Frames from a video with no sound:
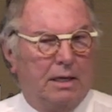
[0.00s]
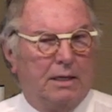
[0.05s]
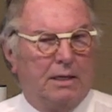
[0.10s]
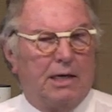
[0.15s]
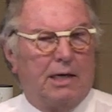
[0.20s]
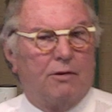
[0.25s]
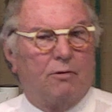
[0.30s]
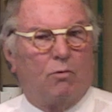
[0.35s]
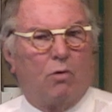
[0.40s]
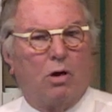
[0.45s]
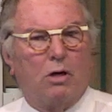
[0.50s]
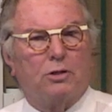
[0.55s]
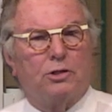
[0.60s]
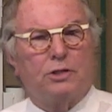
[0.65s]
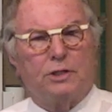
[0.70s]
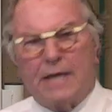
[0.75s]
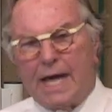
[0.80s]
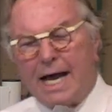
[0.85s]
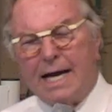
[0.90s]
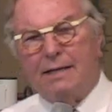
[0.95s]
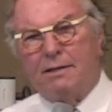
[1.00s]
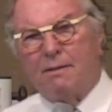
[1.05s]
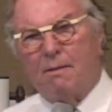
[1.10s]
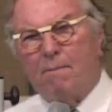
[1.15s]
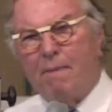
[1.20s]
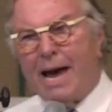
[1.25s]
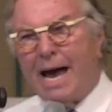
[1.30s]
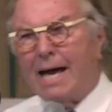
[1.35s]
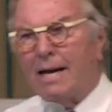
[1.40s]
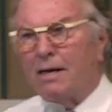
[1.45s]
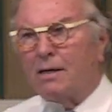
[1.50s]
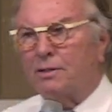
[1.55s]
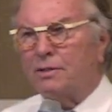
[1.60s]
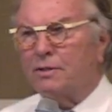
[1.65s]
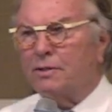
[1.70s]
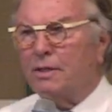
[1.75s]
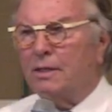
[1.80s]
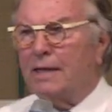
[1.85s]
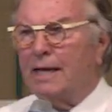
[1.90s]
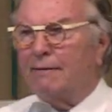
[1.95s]
In other words, take the battle to
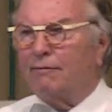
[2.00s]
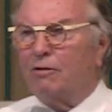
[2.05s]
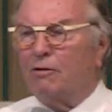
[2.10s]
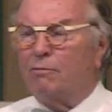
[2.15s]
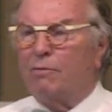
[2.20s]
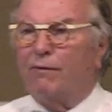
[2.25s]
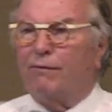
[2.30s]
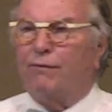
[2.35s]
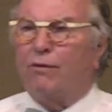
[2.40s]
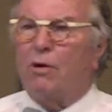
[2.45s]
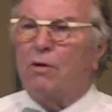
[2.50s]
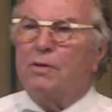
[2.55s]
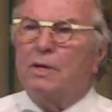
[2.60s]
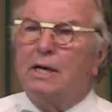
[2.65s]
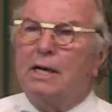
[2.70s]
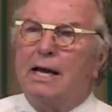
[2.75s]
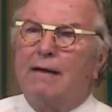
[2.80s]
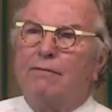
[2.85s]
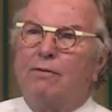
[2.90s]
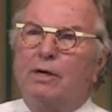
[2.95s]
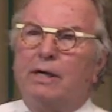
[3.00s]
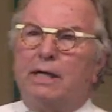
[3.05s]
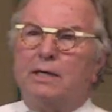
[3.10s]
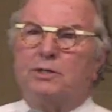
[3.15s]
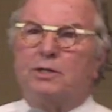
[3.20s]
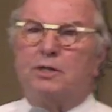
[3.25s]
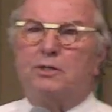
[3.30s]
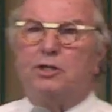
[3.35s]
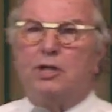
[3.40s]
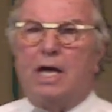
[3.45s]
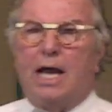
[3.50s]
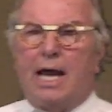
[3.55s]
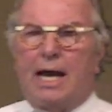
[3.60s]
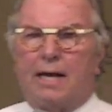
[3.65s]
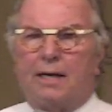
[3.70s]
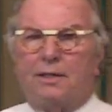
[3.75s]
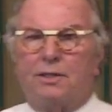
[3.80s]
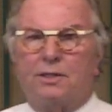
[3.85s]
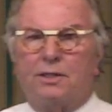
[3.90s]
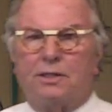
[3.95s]
the devil. Before the devil gets a
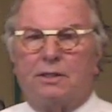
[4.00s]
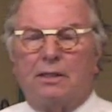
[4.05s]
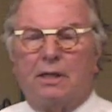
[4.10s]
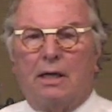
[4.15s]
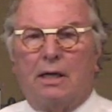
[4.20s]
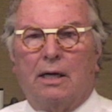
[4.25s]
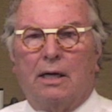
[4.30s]
chance